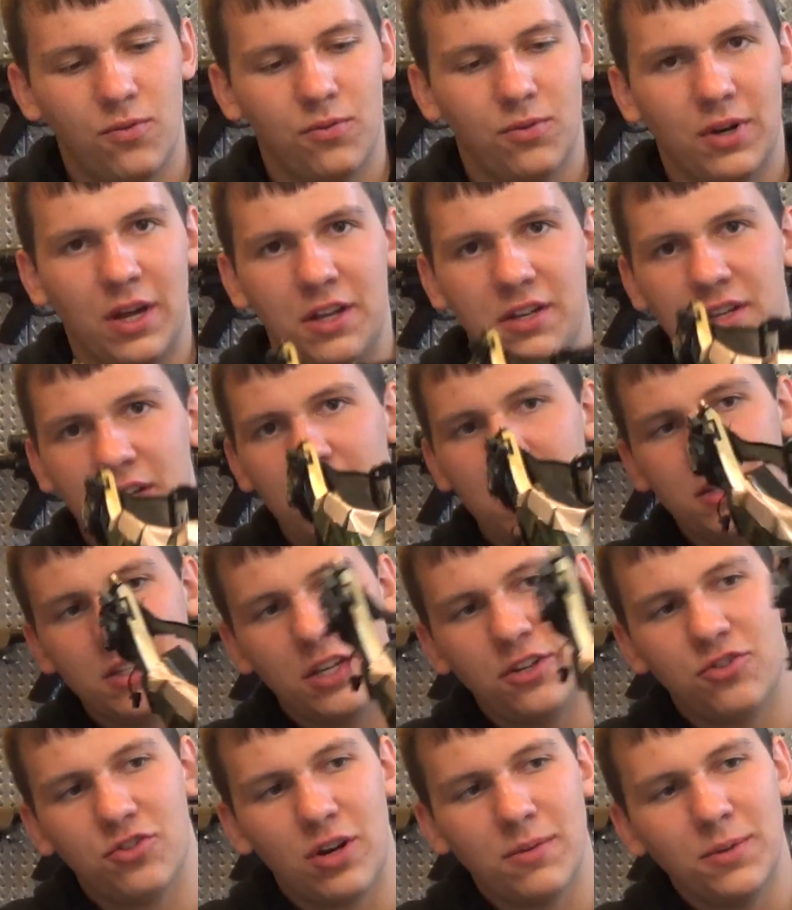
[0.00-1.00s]
What I did is
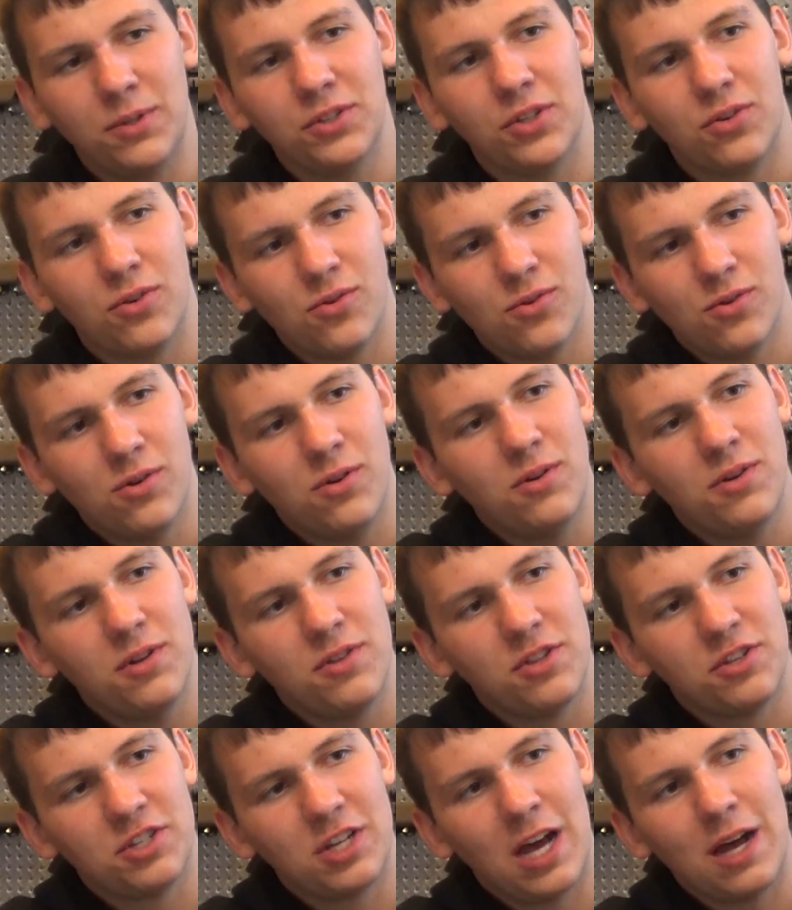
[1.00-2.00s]
I dremeled a hole
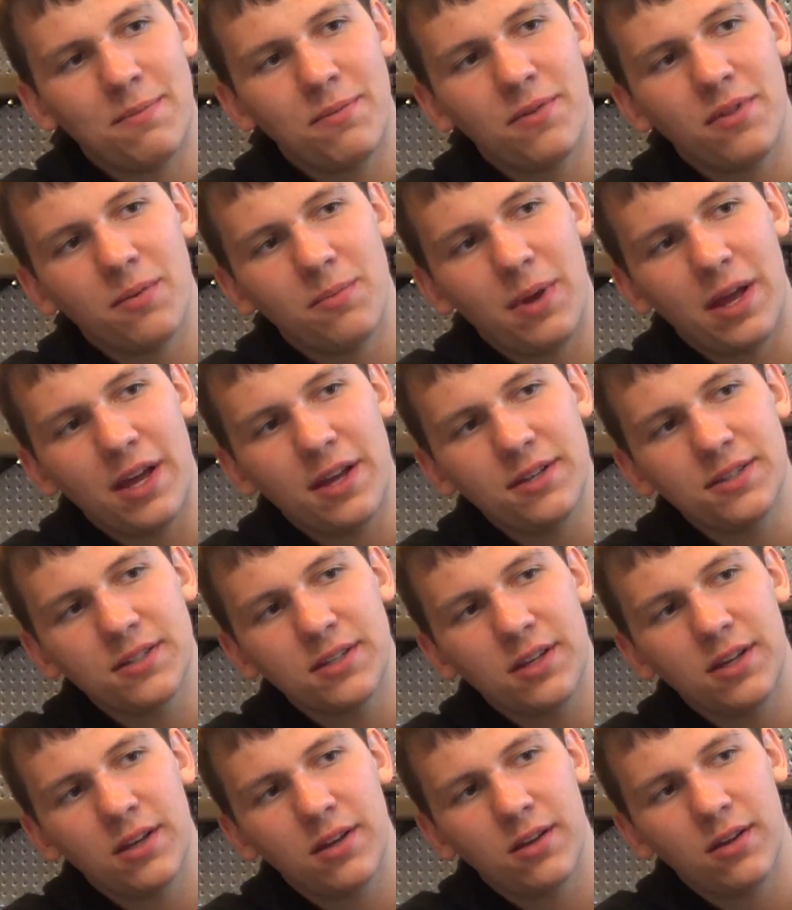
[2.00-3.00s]
in the top of the
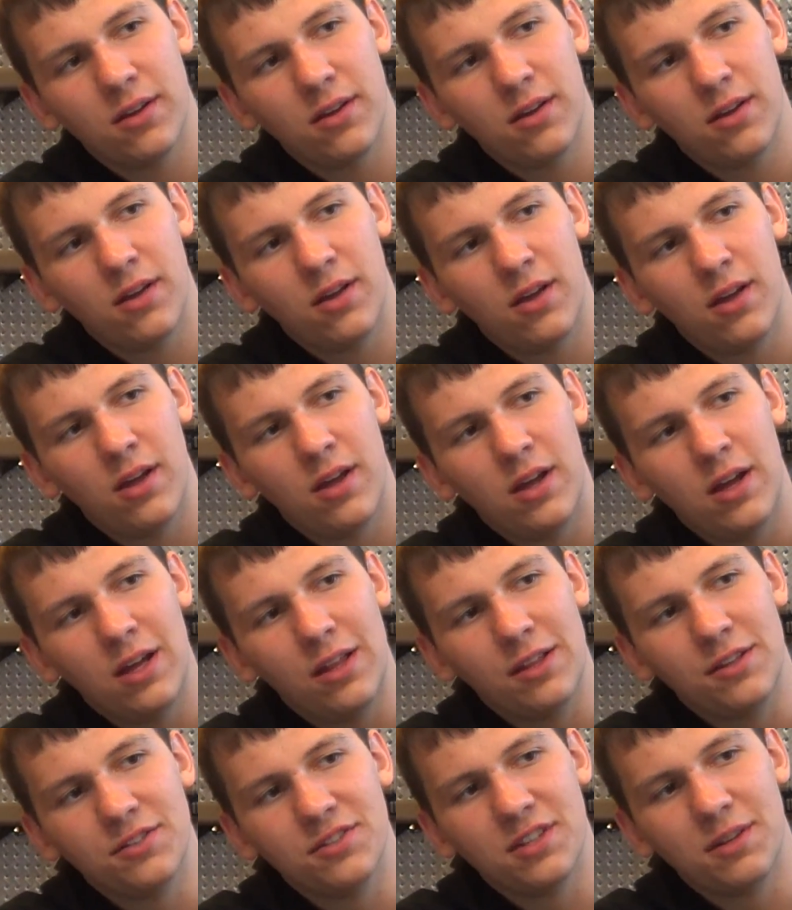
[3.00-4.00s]
mask
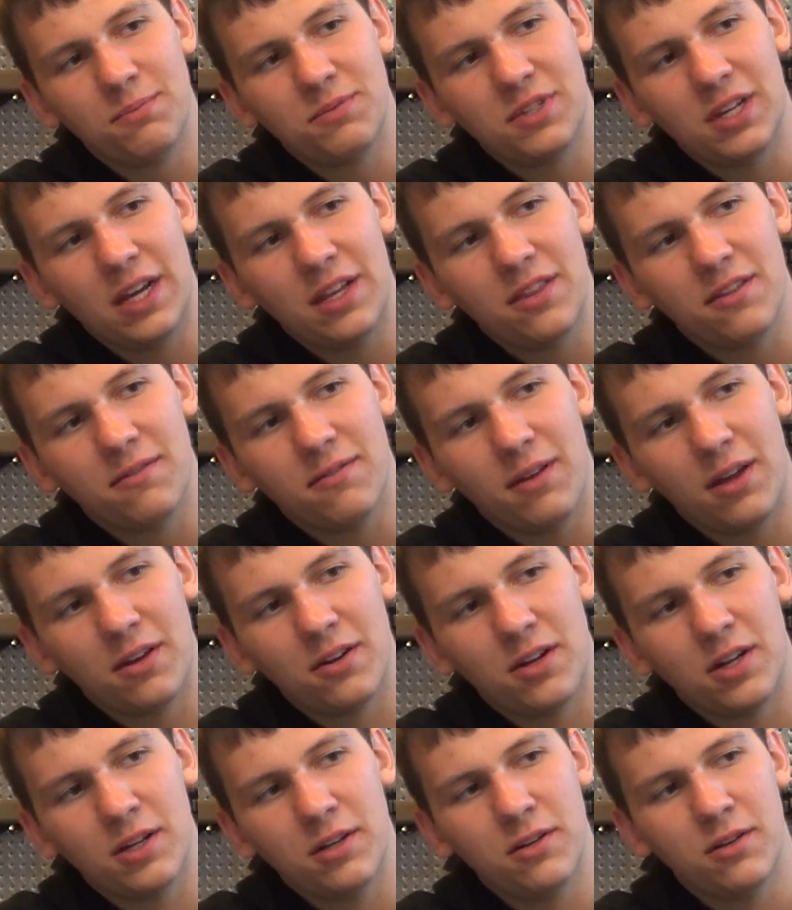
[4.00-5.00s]
and zip tied the
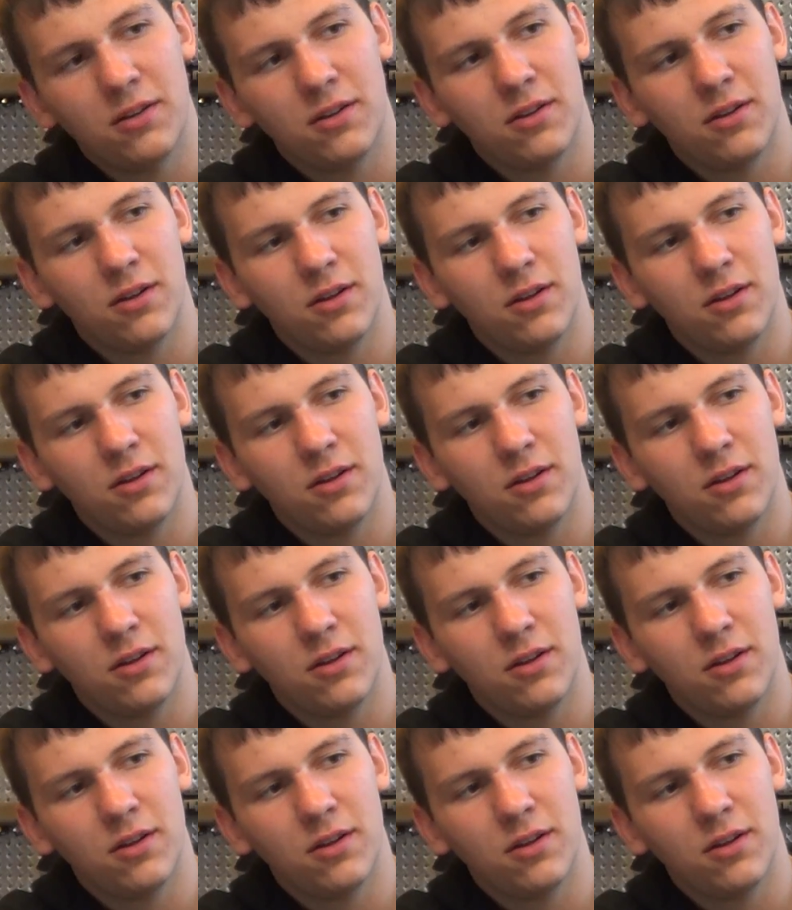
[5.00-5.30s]
fan on,